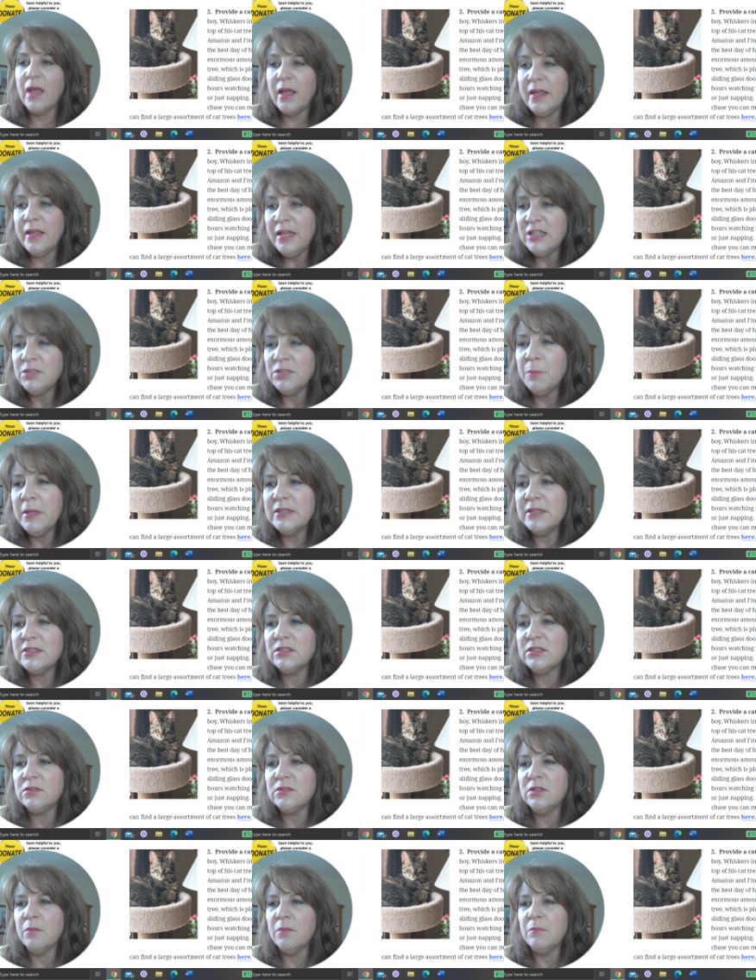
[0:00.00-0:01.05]
he spends
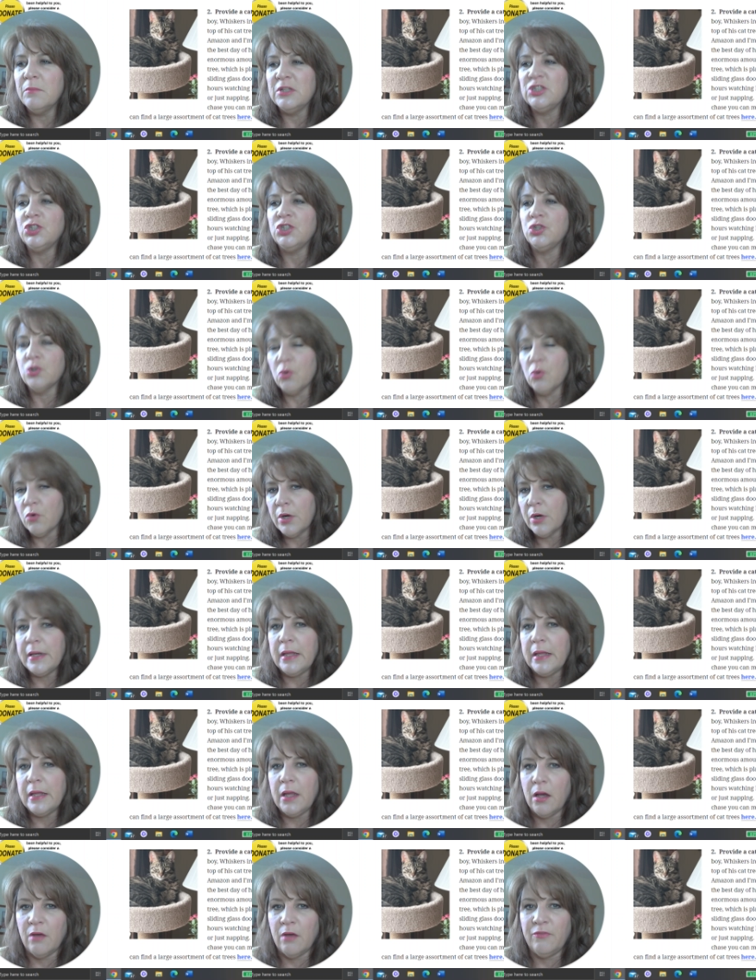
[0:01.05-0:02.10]
the
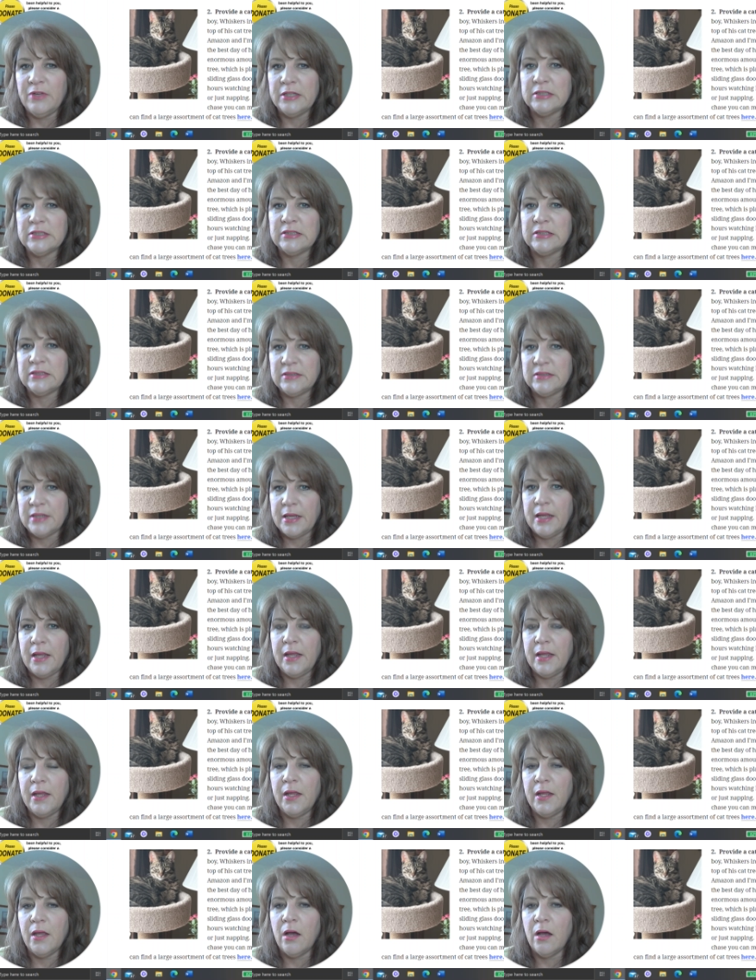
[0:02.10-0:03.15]
majority of his
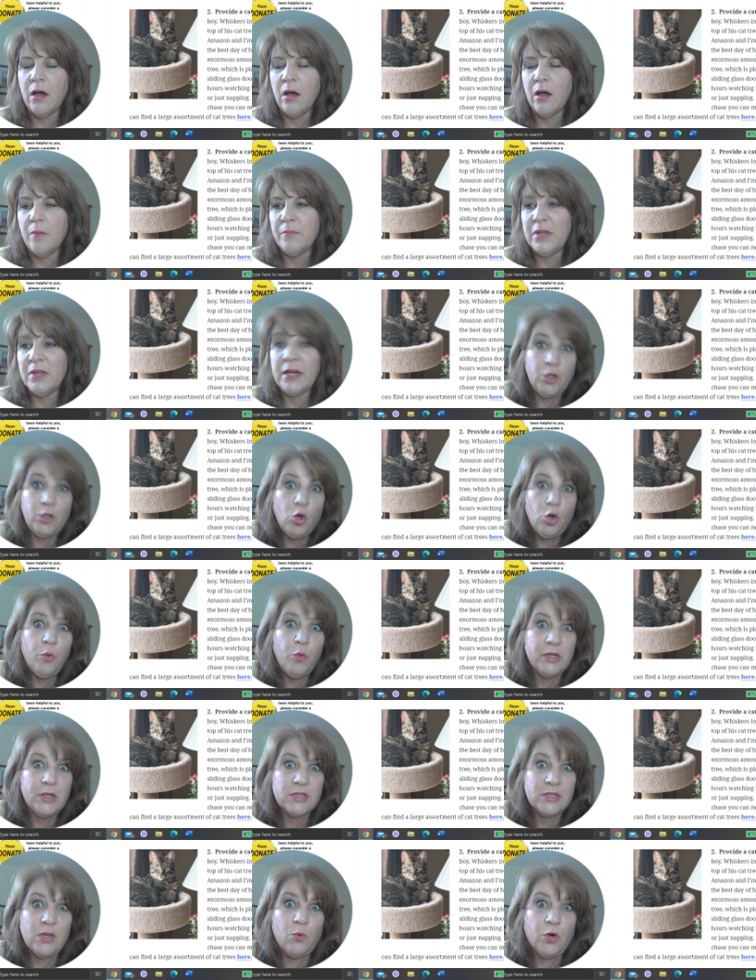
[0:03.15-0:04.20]
day, um, and I know
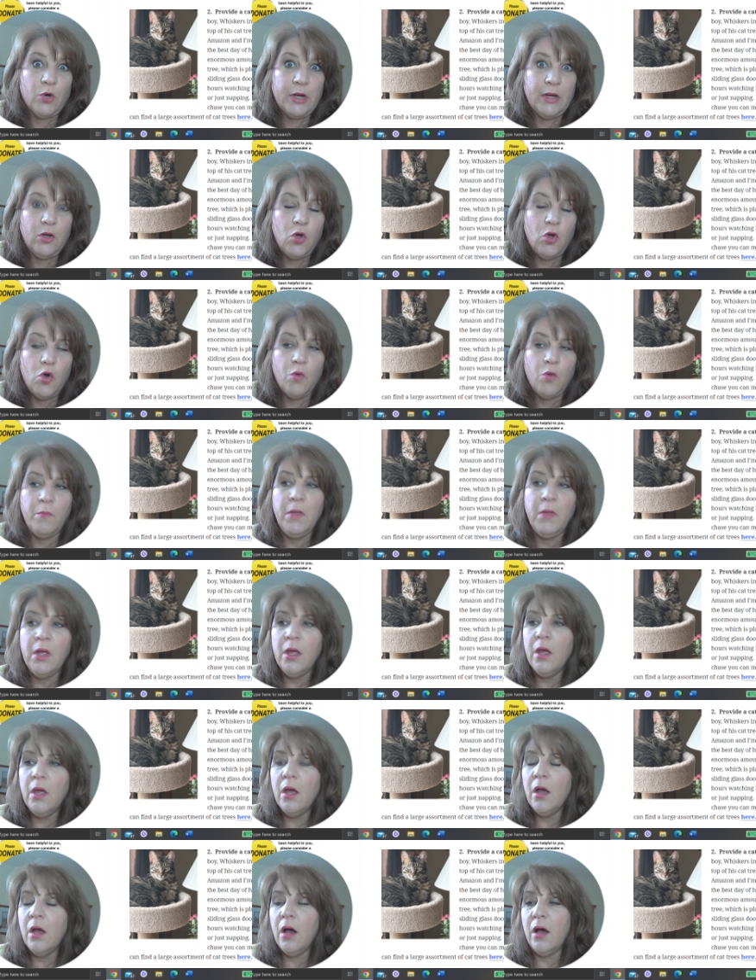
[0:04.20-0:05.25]
because I work at home,
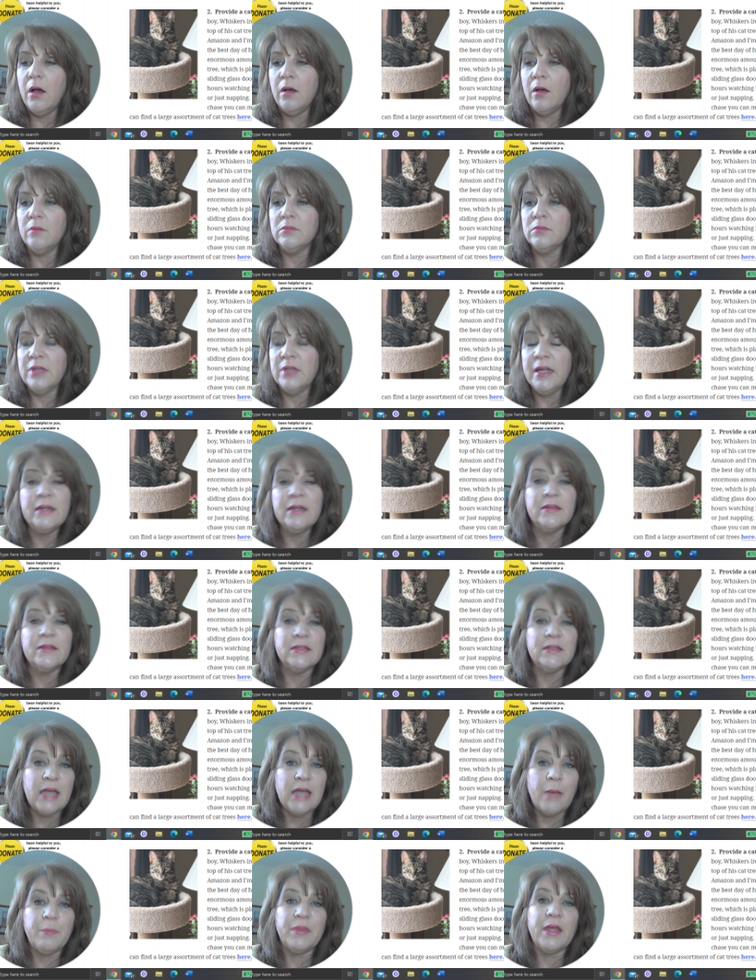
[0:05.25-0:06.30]
uh, laying in the
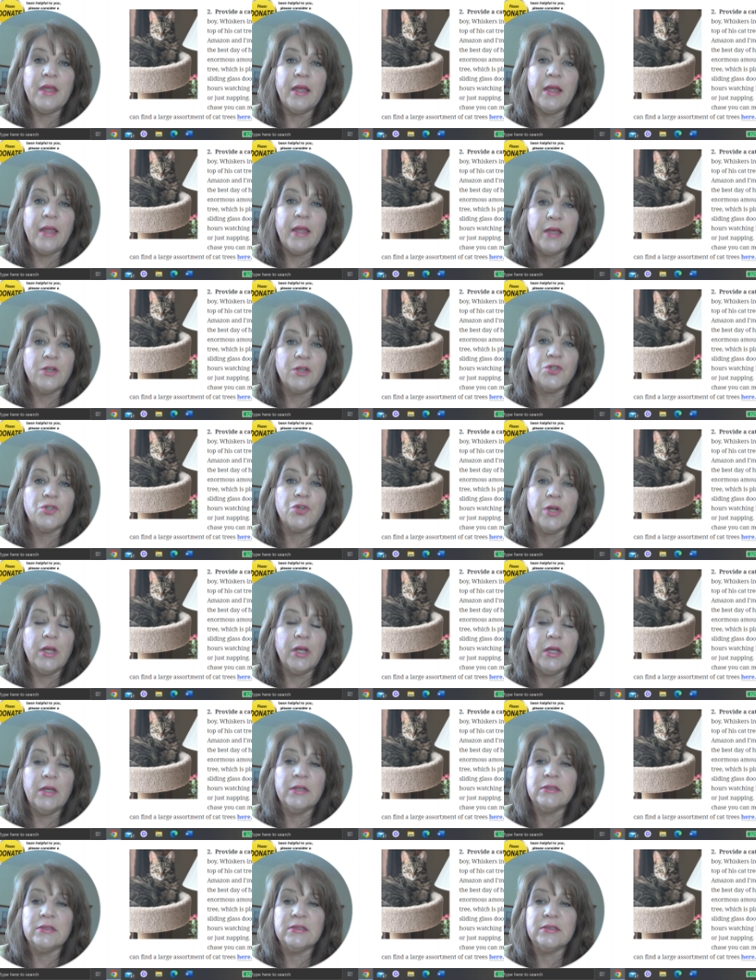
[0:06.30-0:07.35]
top of that cat tree.
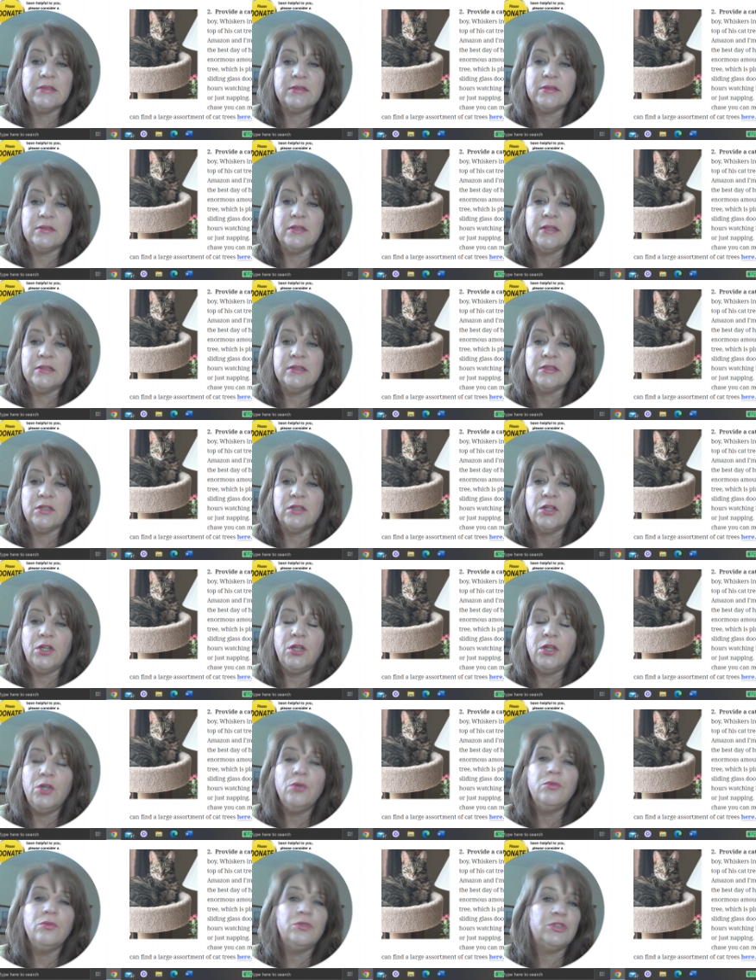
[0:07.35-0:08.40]
It's it's a
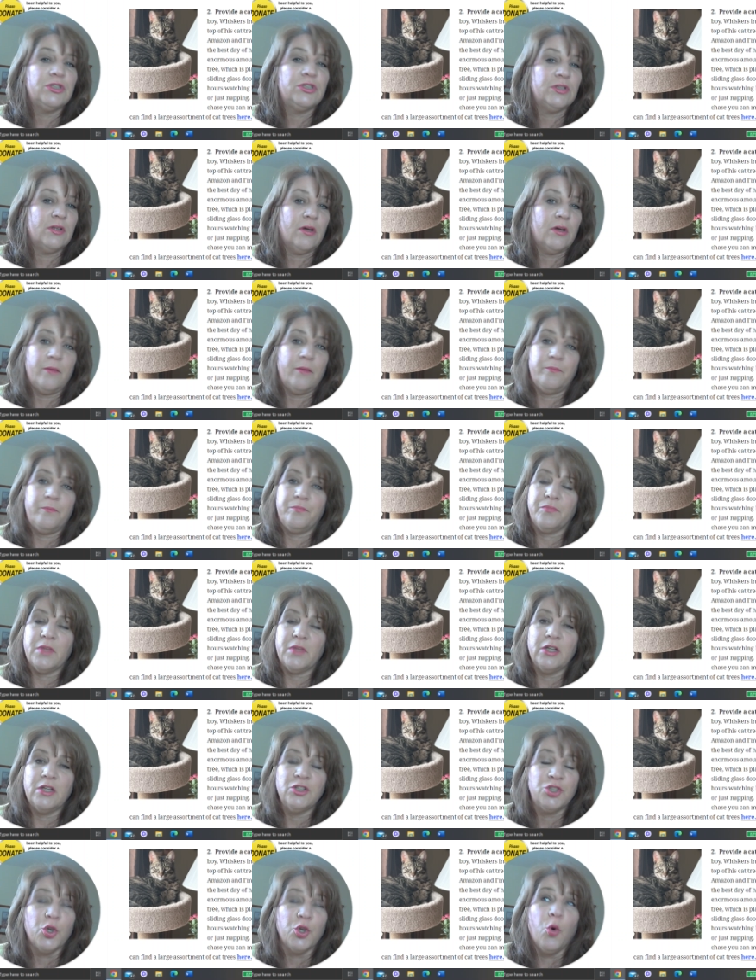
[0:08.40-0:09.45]
huge um,
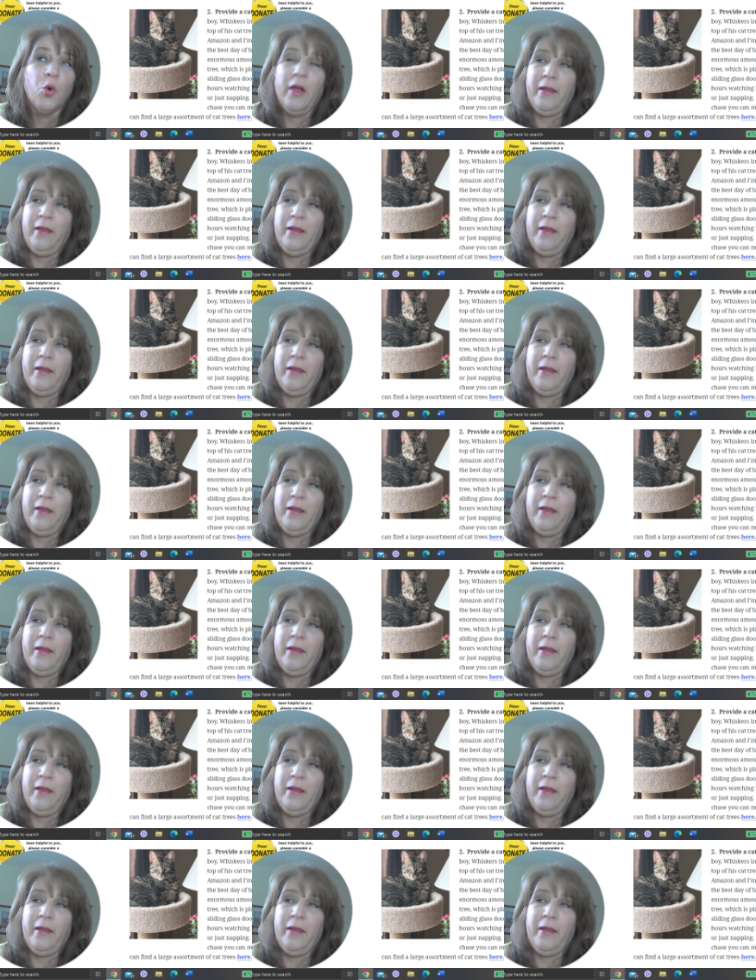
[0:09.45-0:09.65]
joy